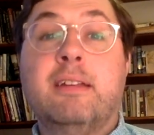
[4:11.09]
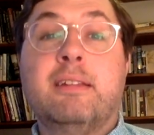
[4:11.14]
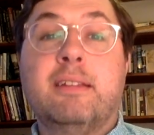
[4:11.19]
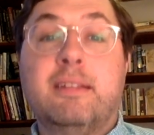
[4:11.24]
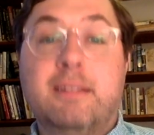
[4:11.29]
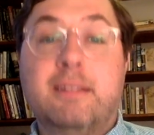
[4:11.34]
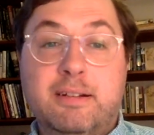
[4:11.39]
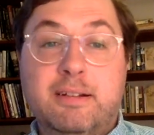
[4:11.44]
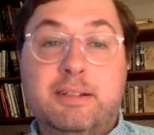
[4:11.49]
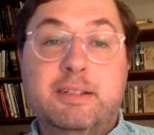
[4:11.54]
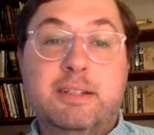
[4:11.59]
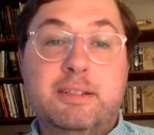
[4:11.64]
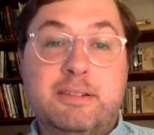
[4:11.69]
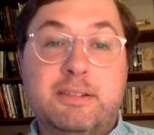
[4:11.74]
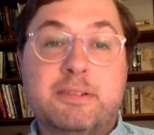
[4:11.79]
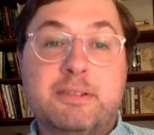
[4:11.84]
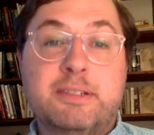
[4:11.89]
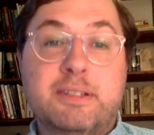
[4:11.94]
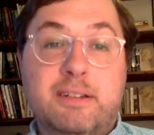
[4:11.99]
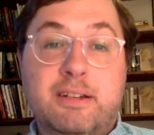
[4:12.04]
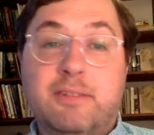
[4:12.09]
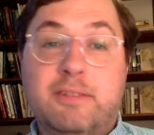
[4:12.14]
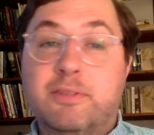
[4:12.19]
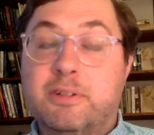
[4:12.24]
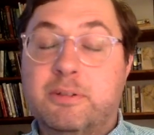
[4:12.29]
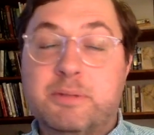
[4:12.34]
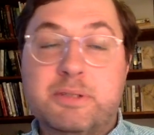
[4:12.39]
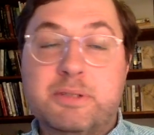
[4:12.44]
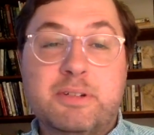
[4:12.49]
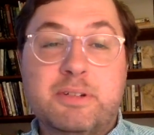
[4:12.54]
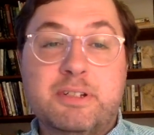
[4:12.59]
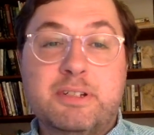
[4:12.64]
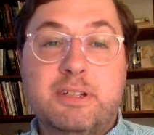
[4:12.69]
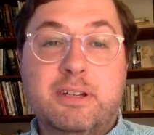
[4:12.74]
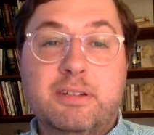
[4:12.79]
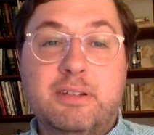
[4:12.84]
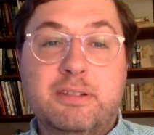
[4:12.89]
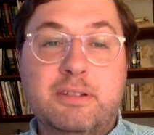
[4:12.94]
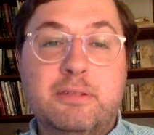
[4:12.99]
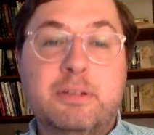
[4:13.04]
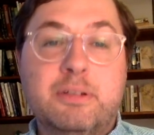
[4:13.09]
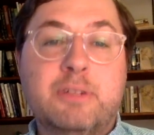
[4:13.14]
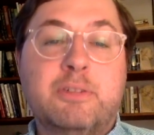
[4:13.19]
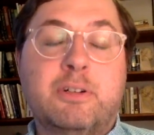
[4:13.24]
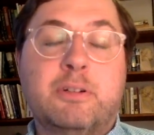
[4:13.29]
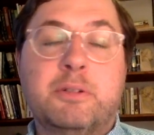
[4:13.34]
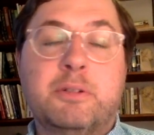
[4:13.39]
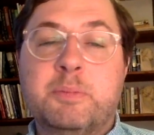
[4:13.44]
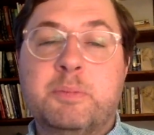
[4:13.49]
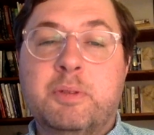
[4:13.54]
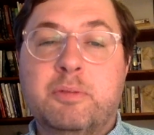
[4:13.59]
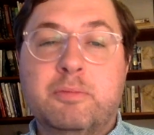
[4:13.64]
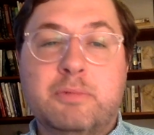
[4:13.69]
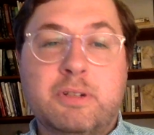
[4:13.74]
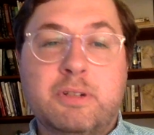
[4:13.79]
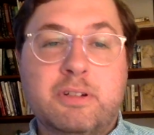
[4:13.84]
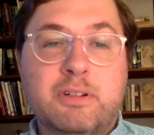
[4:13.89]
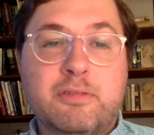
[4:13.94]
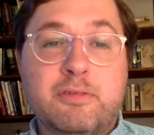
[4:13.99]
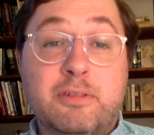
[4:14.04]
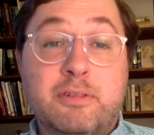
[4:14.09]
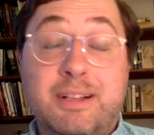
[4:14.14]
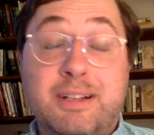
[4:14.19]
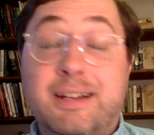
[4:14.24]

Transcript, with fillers: The theory teachers I've always reached out to have always been wonderful.